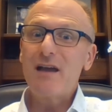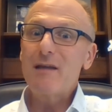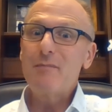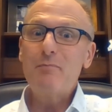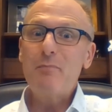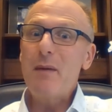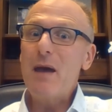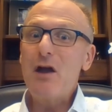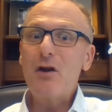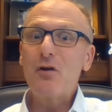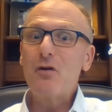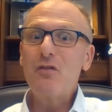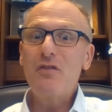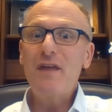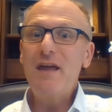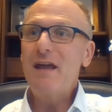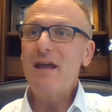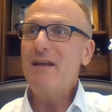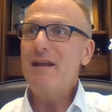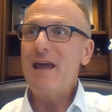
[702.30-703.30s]
better
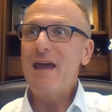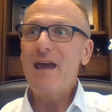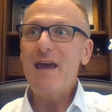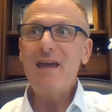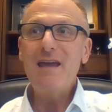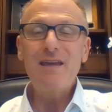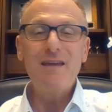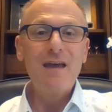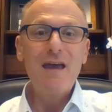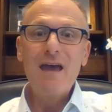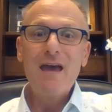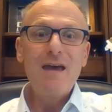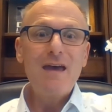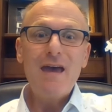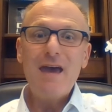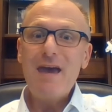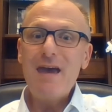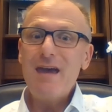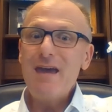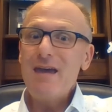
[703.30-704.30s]
than
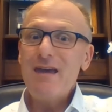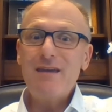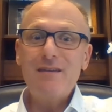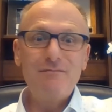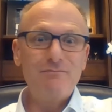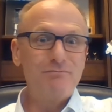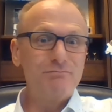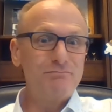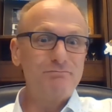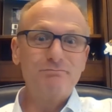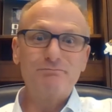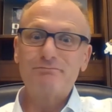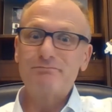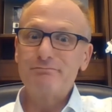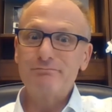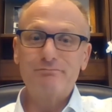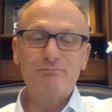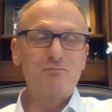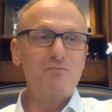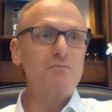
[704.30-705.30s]
a
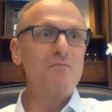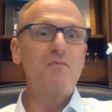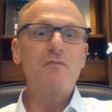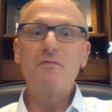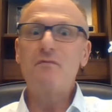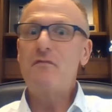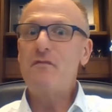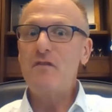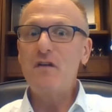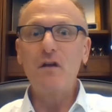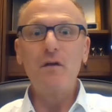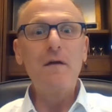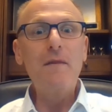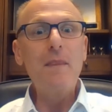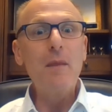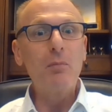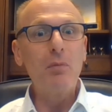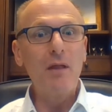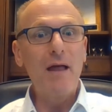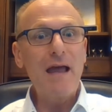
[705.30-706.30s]
fill in the
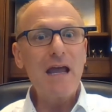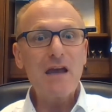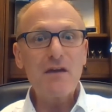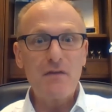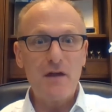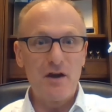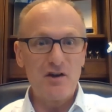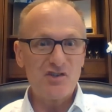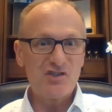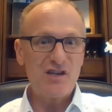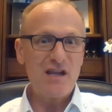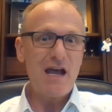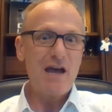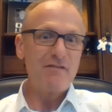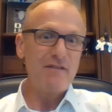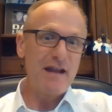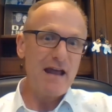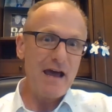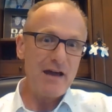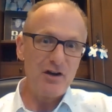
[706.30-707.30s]
blank there. See, I haven't
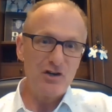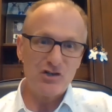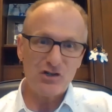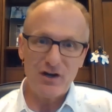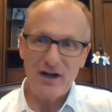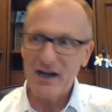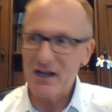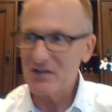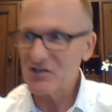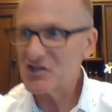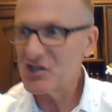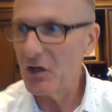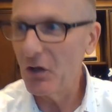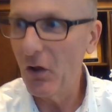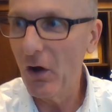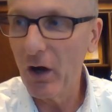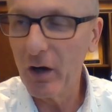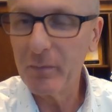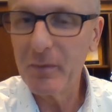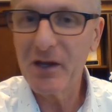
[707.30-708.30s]
had a drink in so
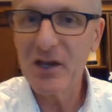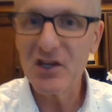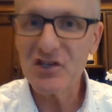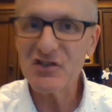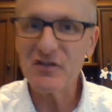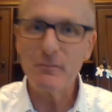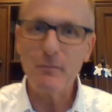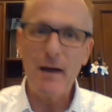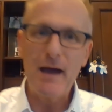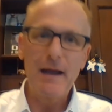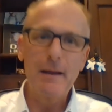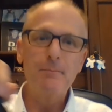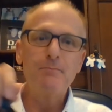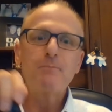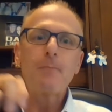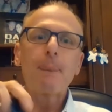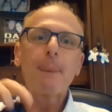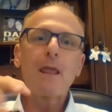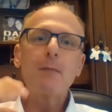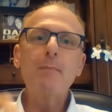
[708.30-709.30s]
long because of my
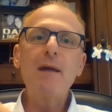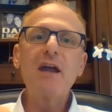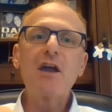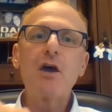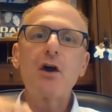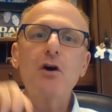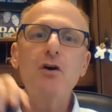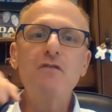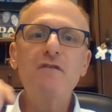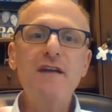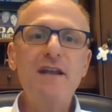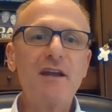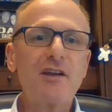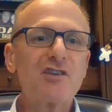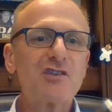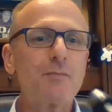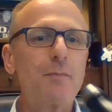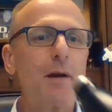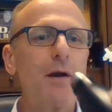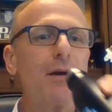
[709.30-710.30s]
COVID
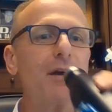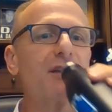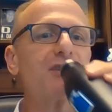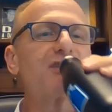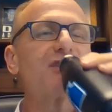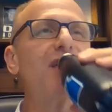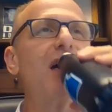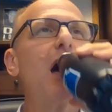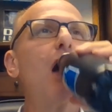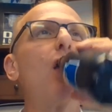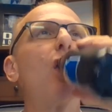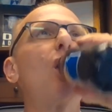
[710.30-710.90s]
experience that